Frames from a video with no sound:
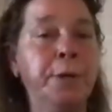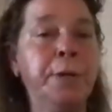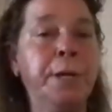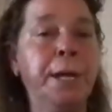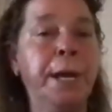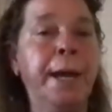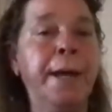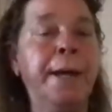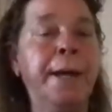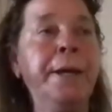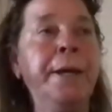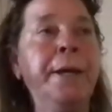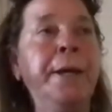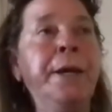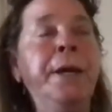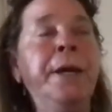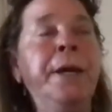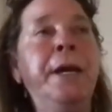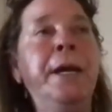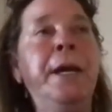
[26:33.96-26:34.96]
UK,
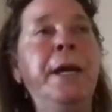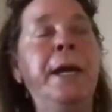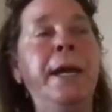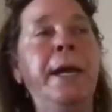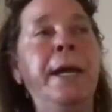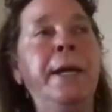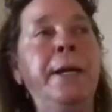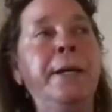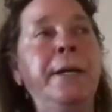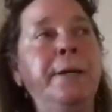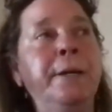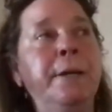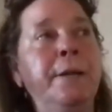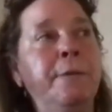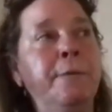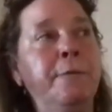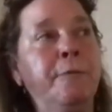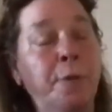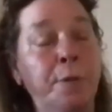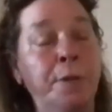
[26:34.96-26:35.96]
and
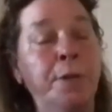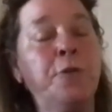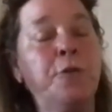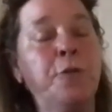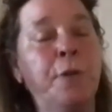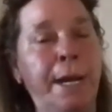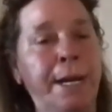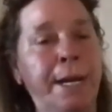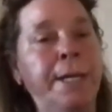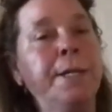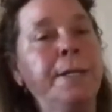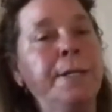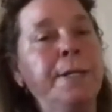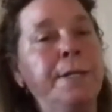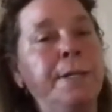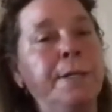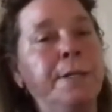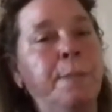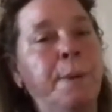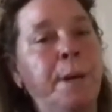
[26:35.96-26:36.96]
for their
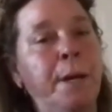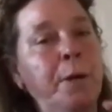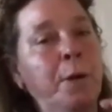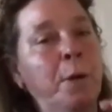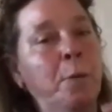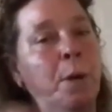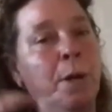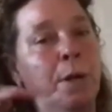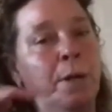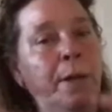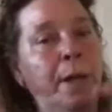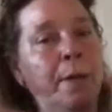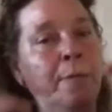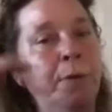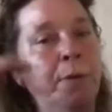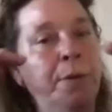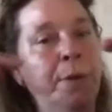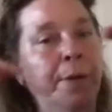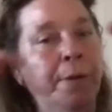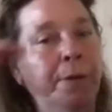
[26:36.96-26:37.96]
trainings, depending on what
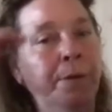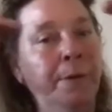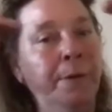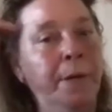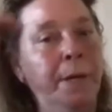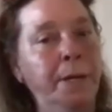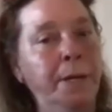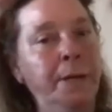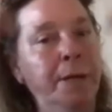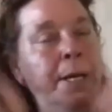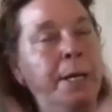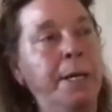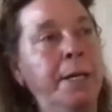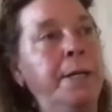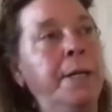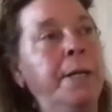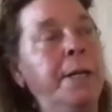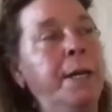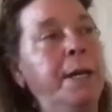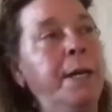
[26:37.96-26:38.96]
level they're
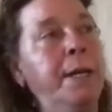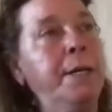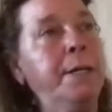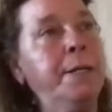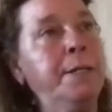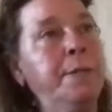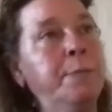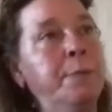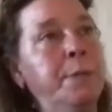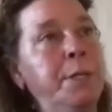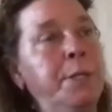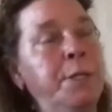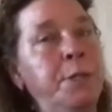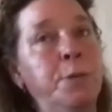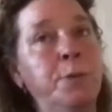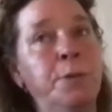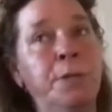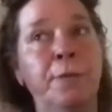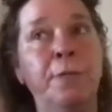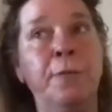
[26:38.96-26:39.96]
in. And we
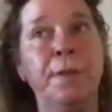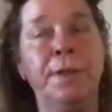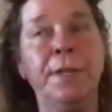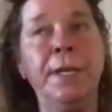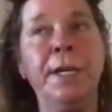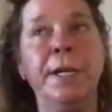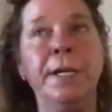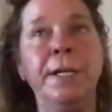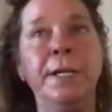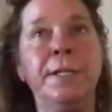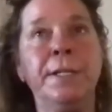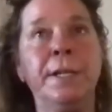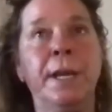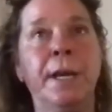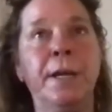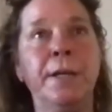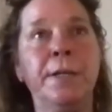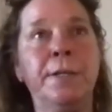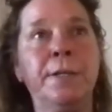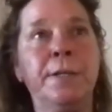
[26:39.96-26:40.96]
do different things
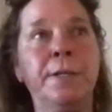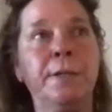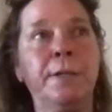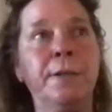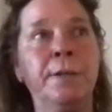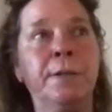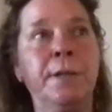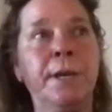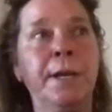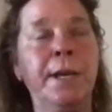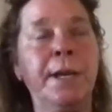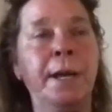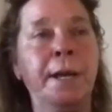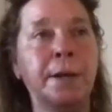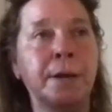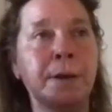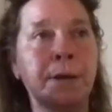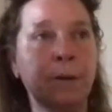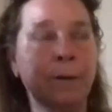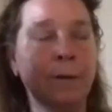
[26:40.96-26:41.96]
as they
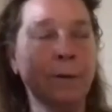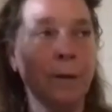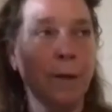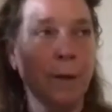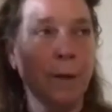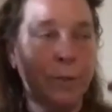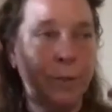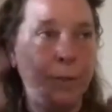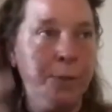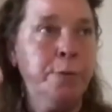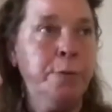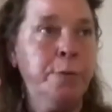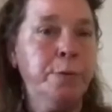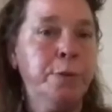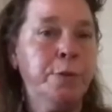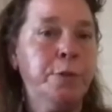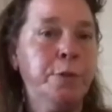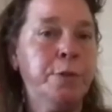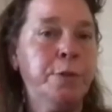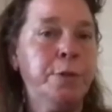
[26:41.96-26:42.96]
get
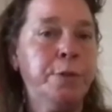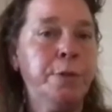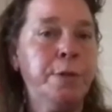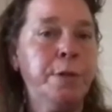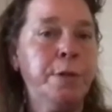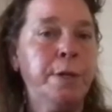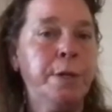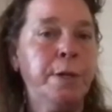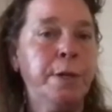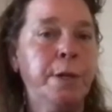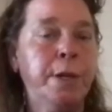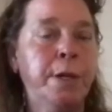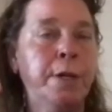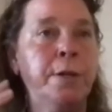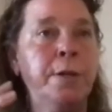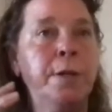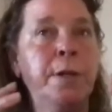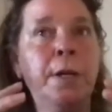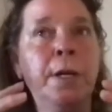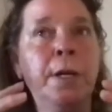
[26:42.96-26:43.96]
attuned in